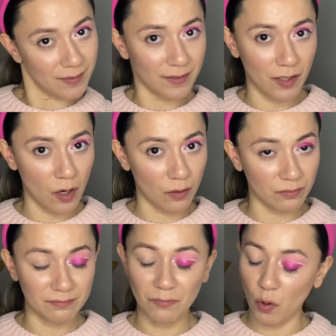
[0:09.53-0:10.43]
you know,
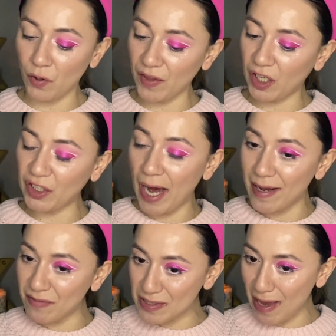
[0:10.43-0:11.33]
more on the
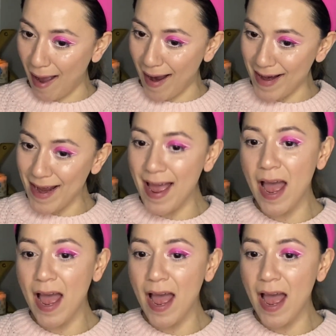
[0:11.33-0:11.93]
creative side.